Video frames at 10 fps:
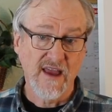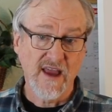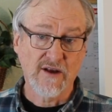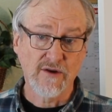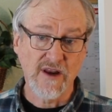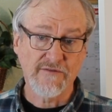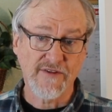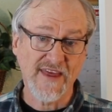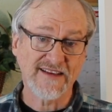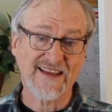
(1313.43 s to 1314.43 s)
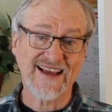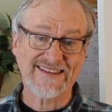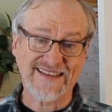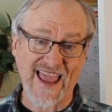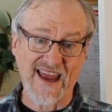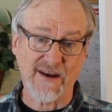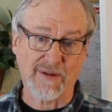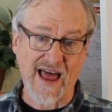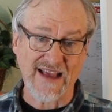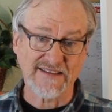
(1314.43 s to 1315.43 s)
including for things like sand
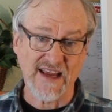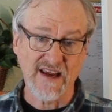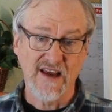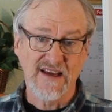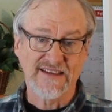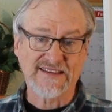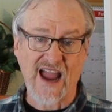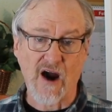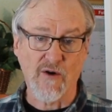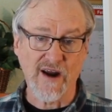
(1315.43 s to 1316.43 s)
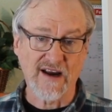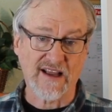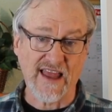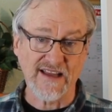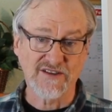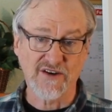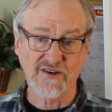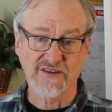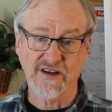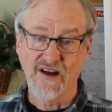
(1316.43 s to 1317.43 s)
blasting, scouring
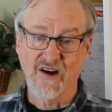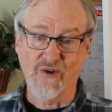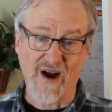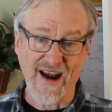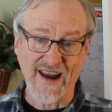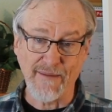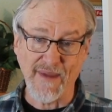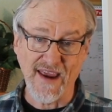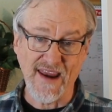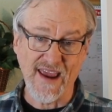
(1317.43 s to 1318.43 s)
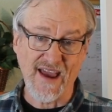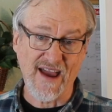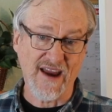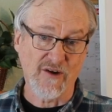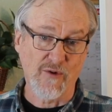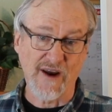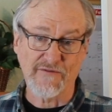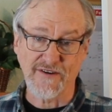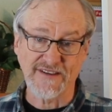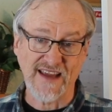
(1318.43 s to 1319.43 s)
cleansers, grinding media and
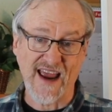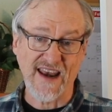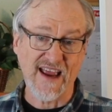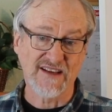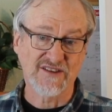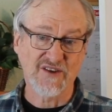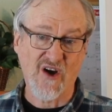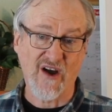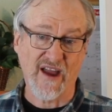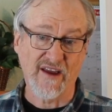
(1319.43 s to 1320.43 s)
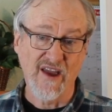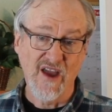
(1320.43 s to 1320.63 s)
grit for sanding and sawing.